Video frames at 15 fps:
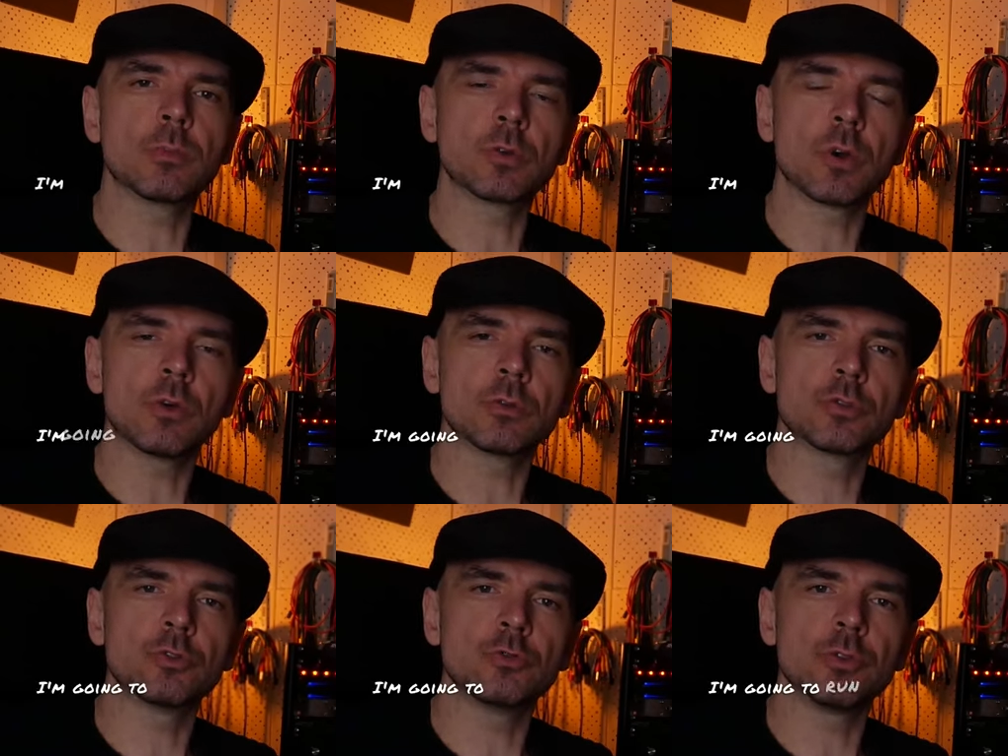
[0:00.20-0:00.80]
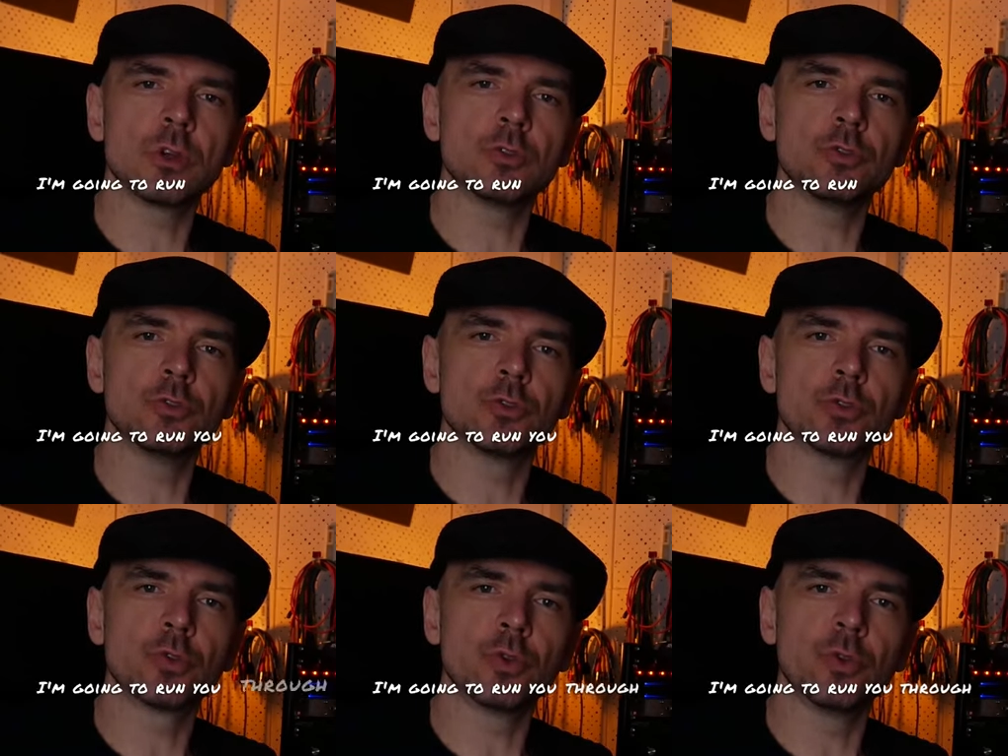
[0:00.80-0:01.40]
going to run you
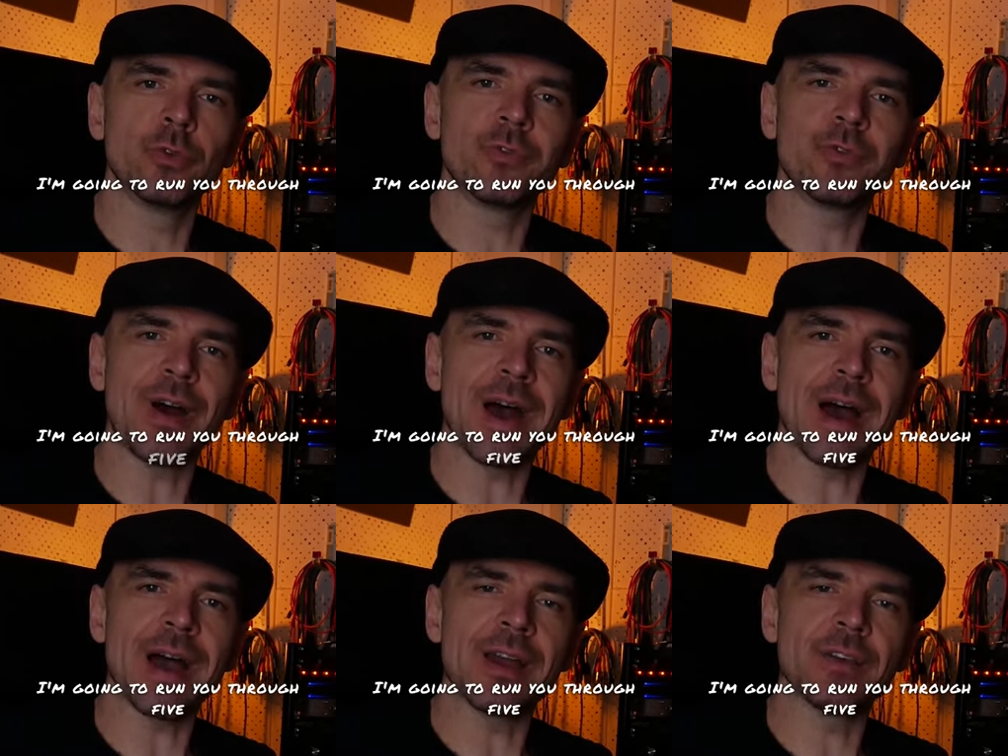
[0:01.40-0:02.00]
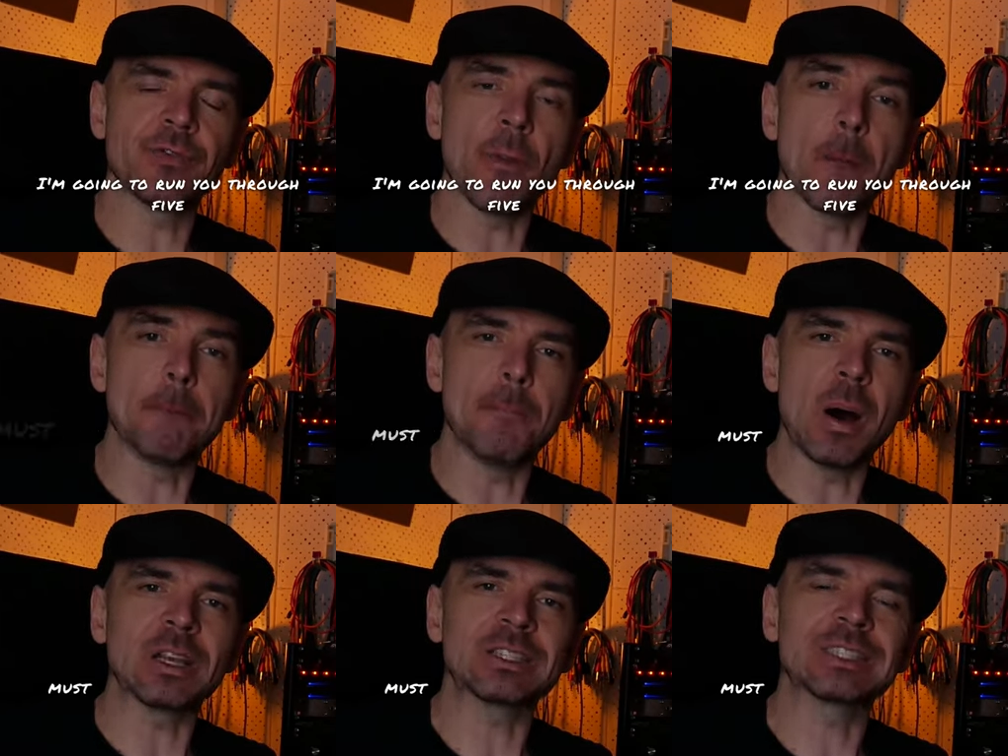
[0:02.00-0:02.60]
through five
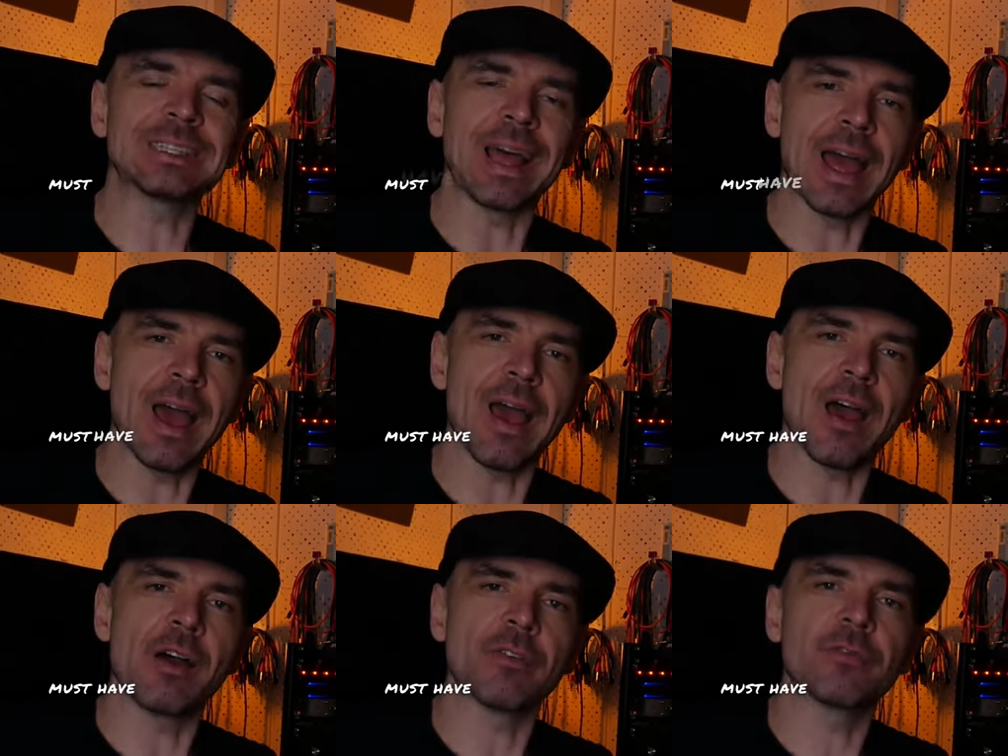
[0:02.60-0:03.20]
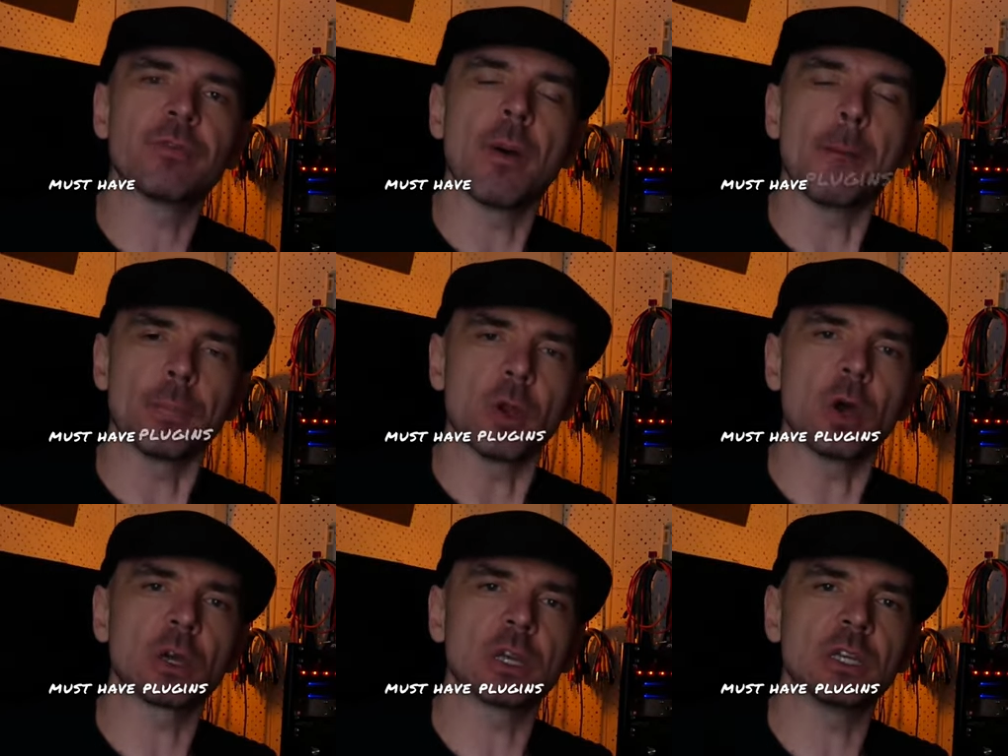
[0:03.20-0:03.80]
must-have
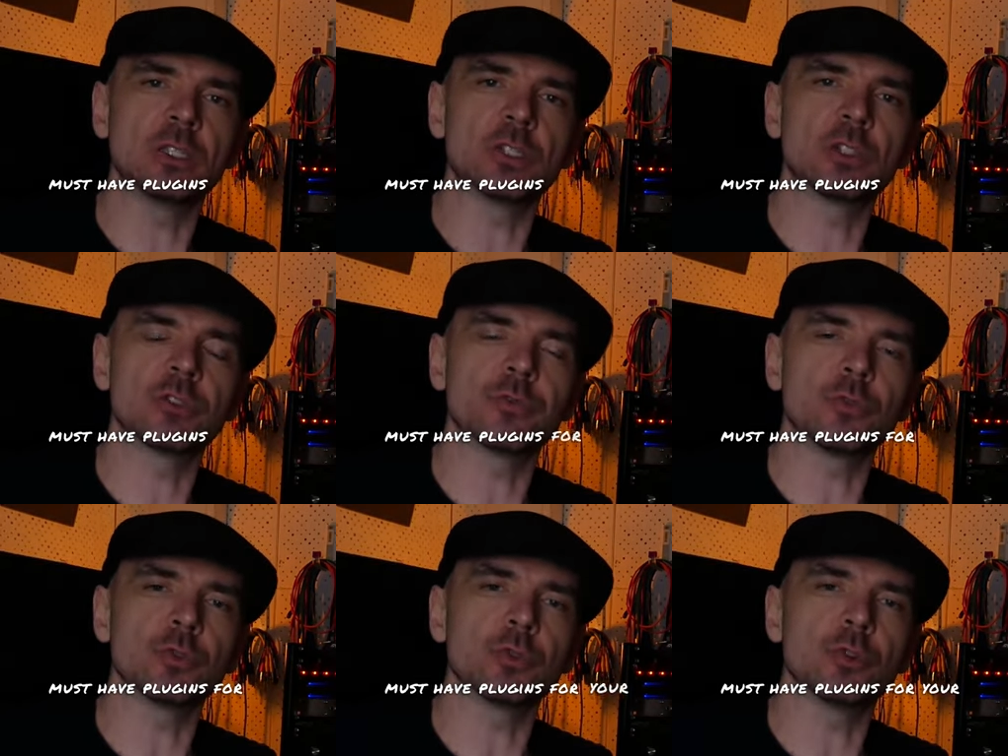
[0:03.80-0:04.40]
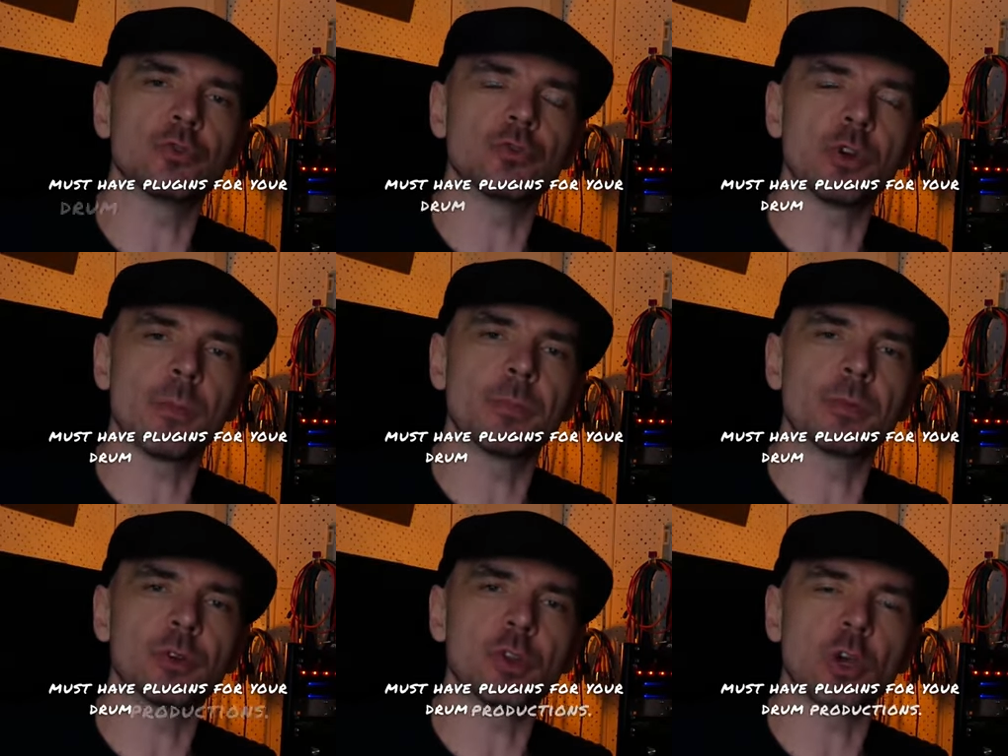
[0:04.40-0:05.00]
plugins for your drum
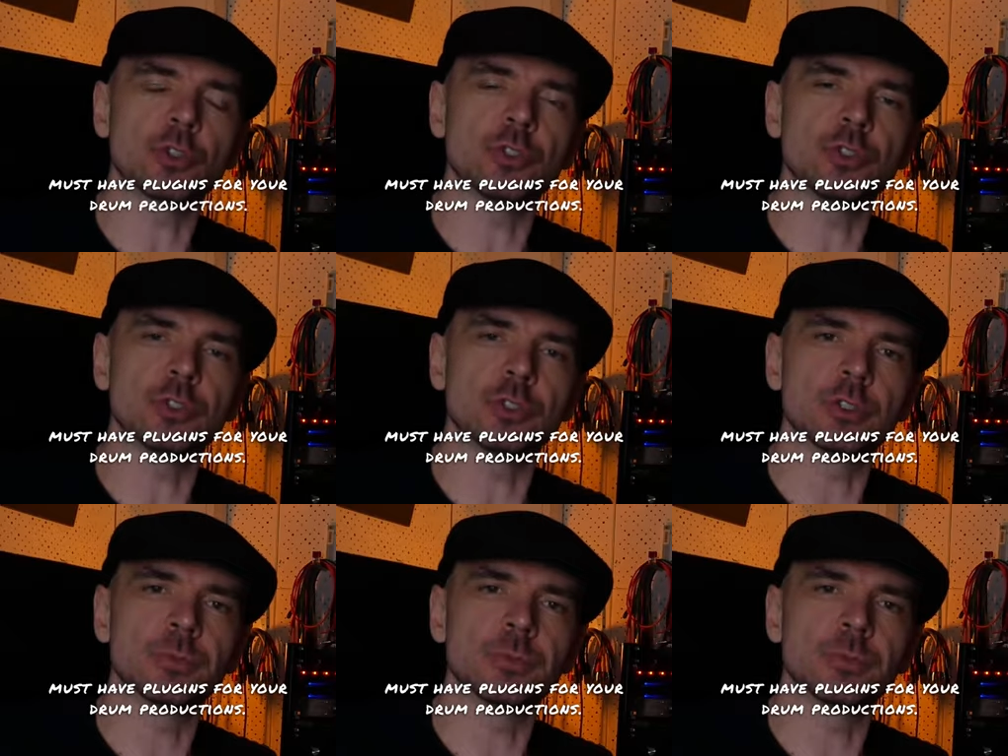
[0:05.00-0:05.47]
productions.